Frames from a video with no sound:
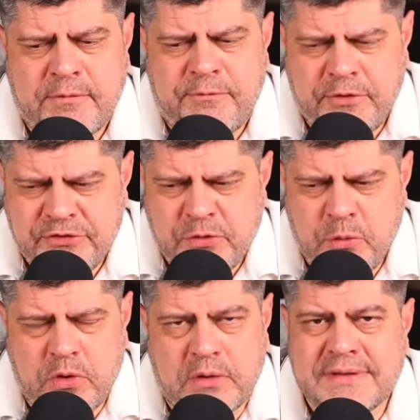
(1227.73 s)
First of
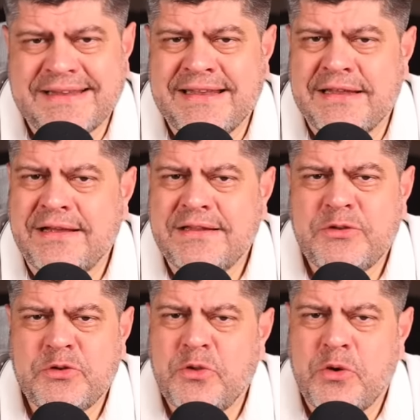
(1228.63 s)
all, not
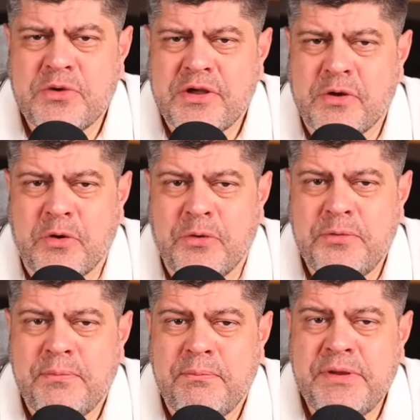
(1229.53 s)
too long ago,
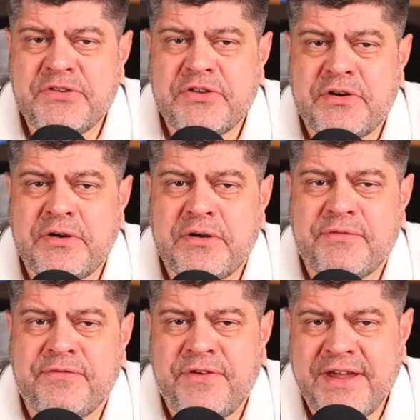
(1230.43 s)
Mr.
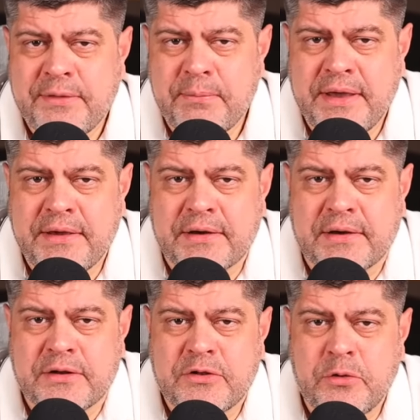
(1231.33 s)

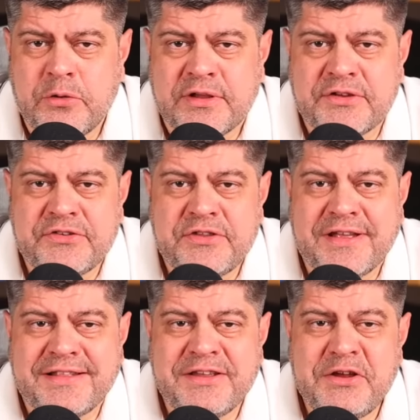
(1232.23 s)
Fakemaker told us
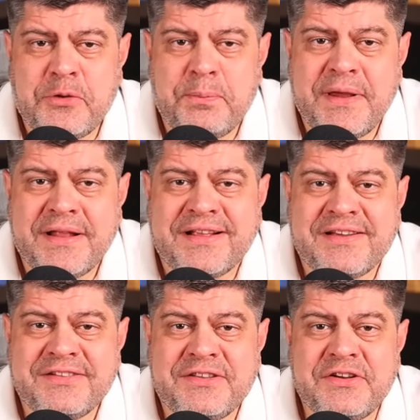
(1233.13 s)
that the European
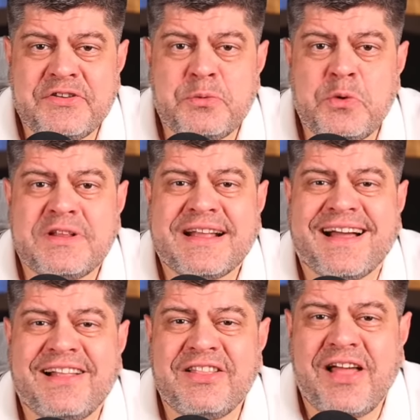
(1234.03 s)
countries would
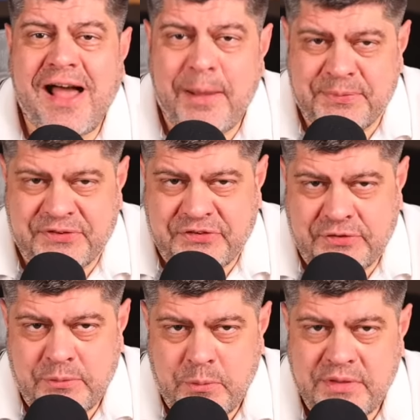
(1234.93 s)
collapse
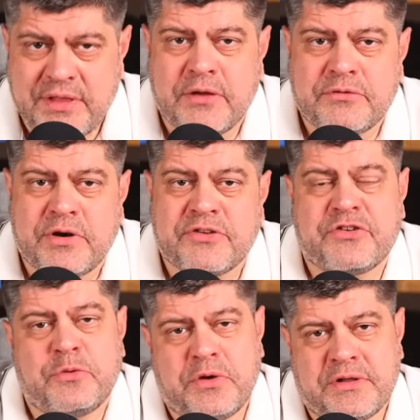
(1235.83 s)
without
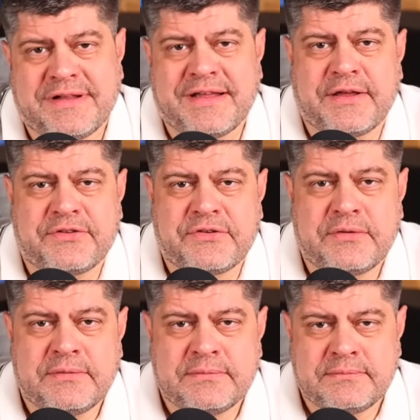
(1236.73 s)
Russian oil and gas.
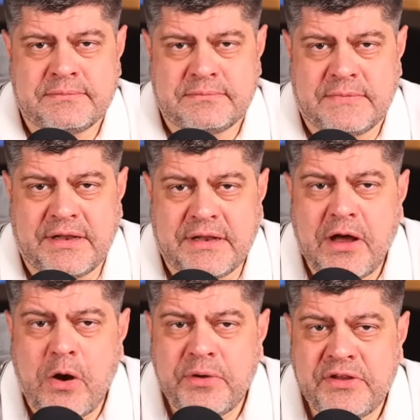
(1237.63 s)
And
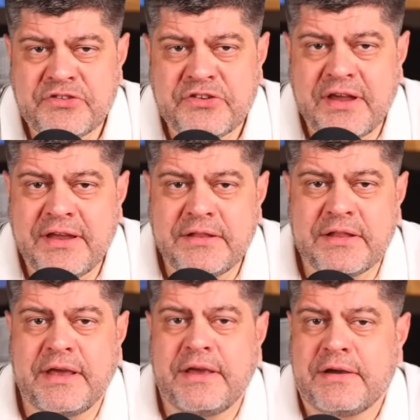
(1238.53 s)
now he's saying
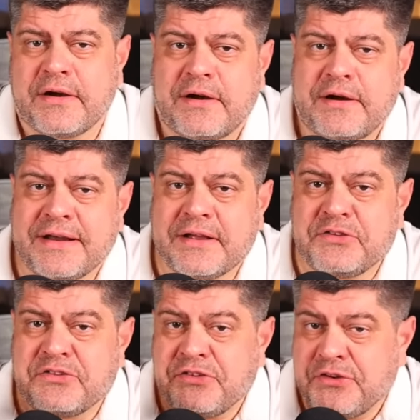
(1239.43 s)
they are at
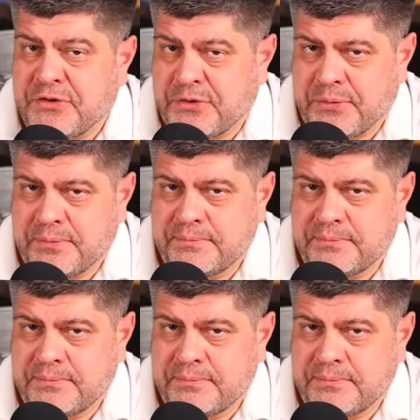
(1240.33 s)
zero.